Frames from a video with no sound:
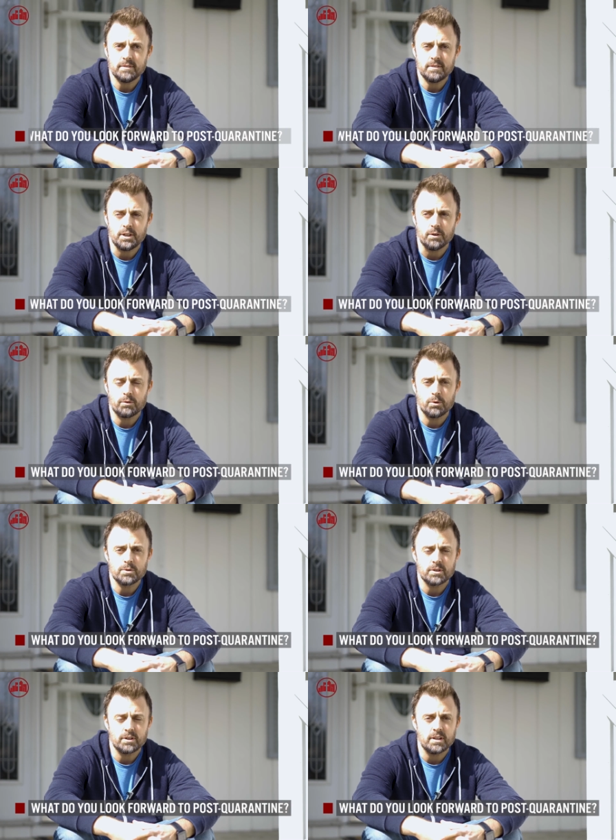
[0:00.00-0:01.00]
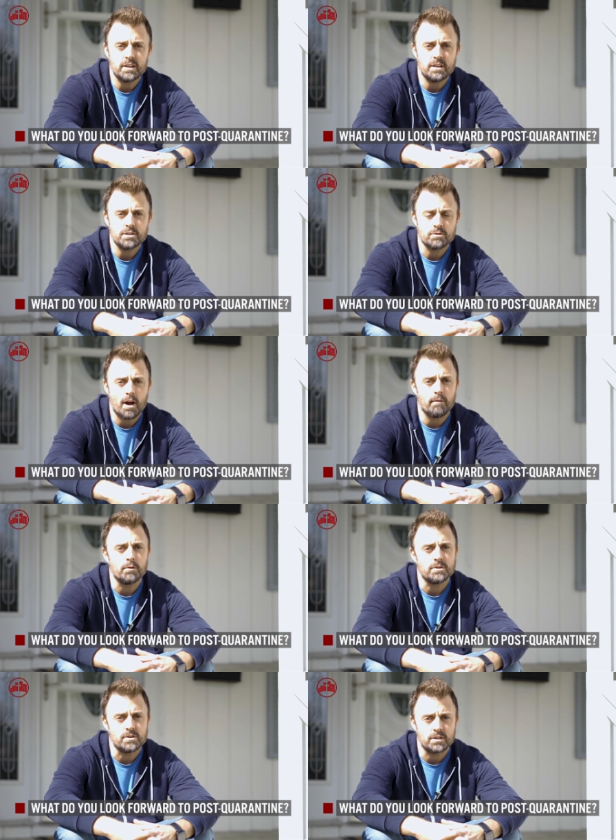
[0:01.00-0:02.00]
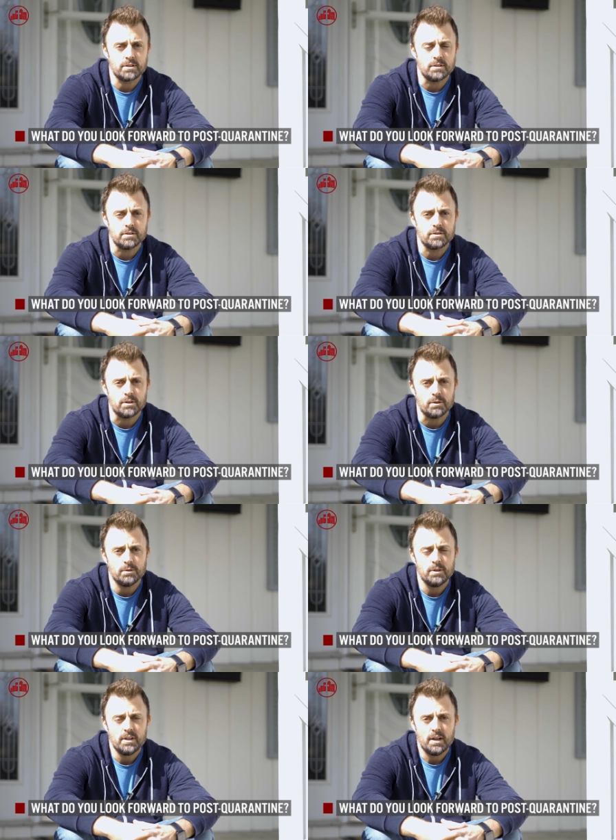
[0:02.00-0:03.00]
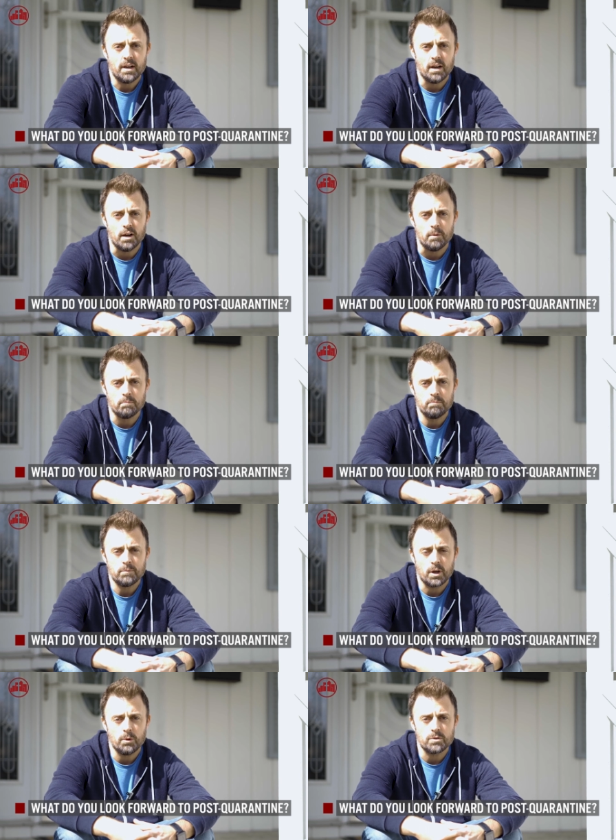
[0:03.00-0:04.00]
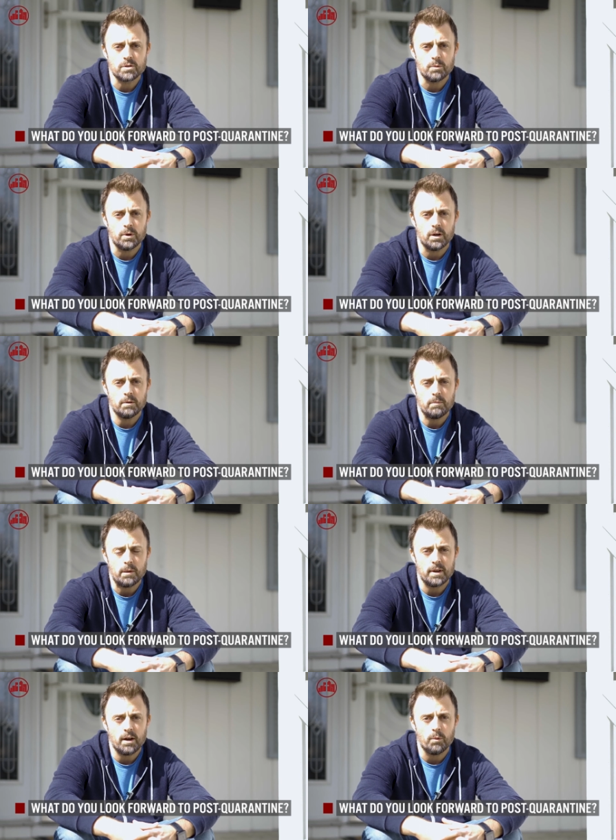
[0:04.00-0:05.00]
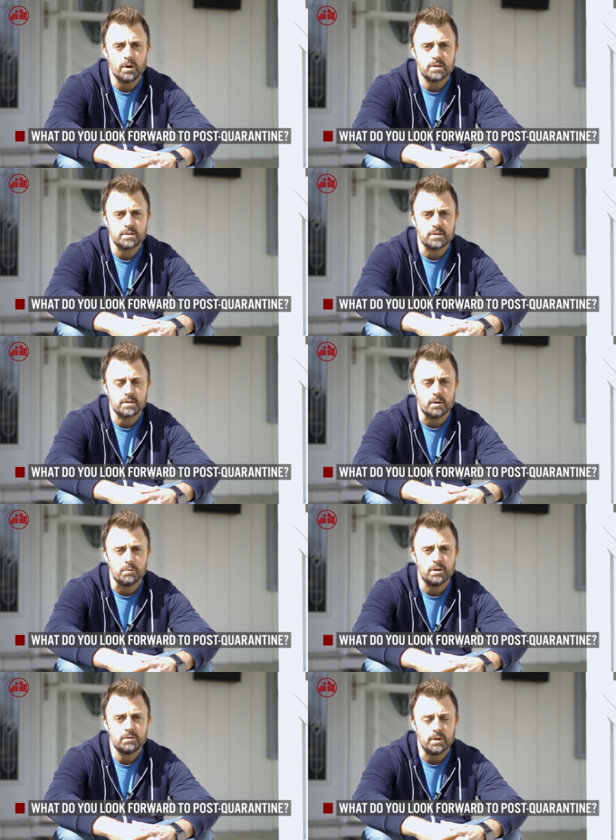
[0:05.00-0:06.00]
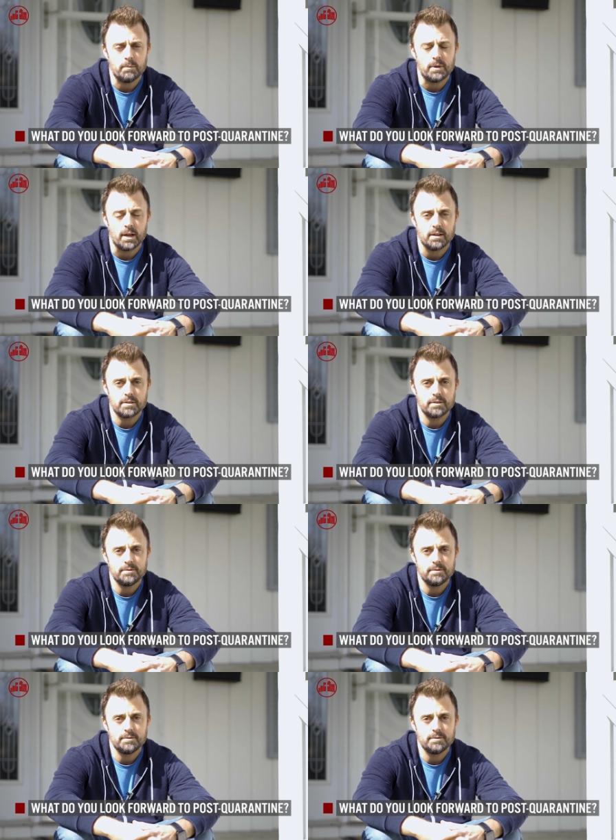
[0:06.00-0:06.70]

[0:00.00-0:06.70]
you know, of course, they're going to ease travel restrictions, so um, going somewhere maybe out west this summer. That'd be nice.